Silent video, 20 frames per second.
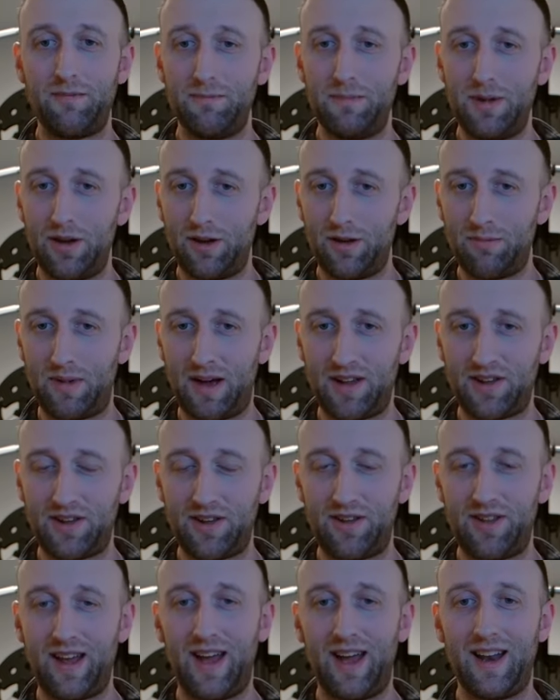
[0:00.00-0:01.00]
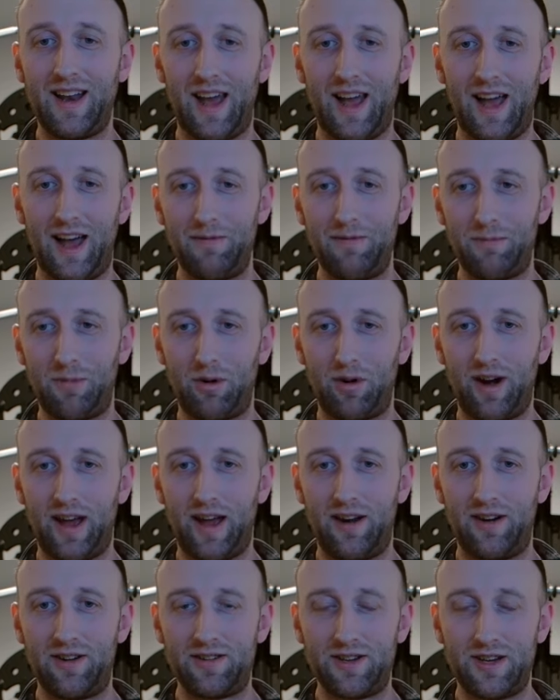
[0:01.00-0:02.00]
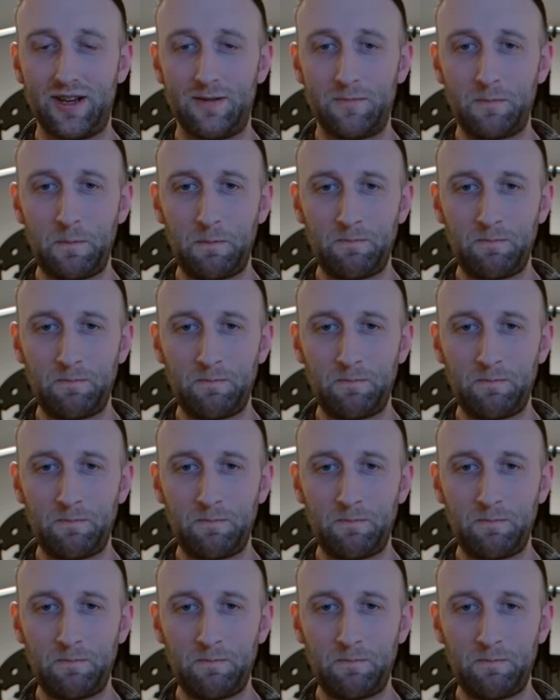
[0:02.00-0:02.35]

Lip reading: build muscle, and have more energy.